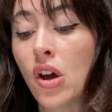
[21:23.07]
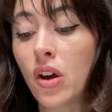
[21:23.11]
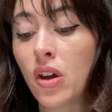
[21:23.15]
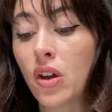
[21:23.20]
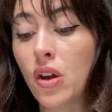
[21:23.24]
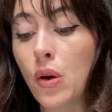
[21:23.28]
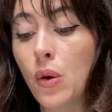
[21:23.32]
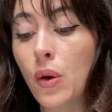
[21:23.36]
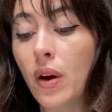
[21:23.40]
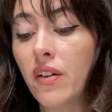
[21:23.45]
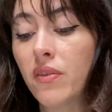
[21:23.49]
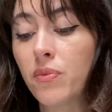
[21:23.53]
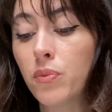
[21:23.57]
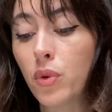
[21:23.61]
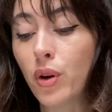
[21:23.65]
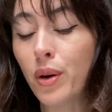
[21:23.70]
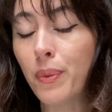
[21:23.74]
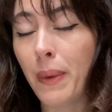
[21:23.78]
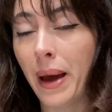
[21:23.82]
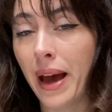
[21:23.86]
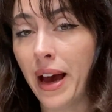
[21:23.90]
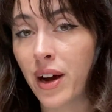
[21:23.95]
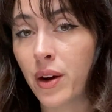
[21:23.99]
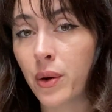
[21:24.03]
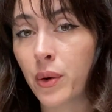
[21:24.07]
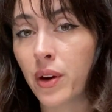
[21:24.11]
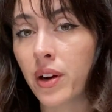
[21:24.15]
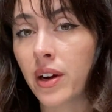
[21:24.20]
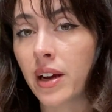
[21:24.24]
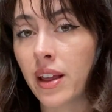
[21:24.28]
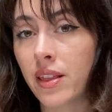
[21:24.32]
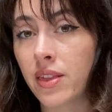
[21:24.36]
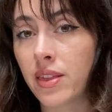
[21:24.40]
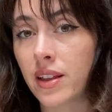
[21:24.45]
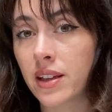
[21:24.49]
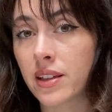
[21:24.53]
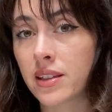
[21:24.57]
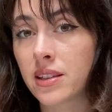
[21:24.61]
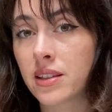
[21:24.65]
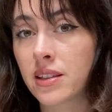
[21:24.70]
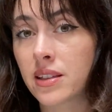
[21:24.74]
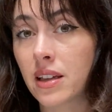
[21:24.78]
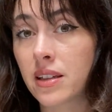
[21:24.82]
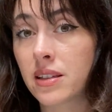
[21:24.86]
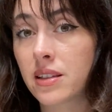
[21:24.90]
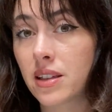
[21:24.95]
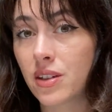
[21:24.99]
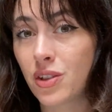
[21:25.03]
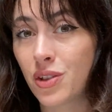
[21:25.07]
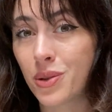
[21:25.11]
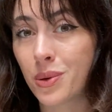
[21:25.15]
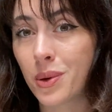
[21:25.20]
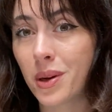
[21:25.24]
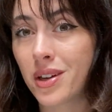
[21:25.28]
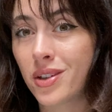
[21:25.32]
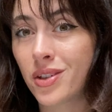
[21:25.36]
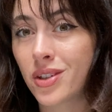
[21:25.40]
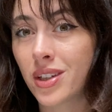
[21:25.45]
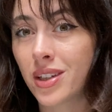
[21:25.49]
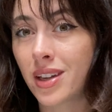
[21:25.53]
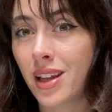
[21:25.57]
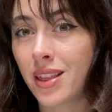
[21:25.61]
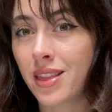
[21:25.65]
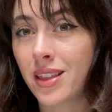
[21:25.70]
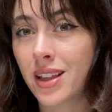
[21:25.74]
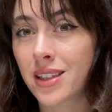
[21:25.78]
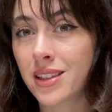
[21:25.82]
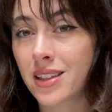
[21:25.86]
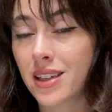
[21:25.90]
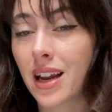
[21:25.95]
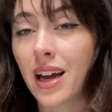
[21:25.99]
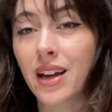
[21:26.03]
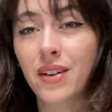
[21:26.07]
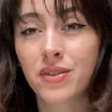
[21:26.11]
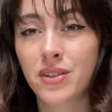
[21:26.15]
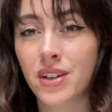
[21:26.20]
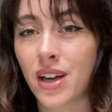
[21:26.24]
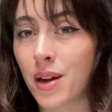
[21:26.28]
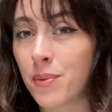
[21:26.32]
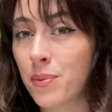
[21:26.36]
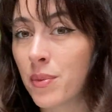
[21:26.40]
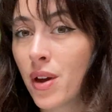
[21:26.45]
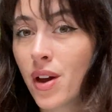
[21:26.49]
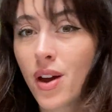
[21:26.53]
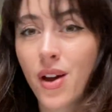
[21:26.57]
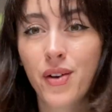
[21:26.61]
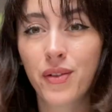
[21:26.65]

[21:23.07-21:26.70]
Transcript: you have more power in this situation, in this lifetime,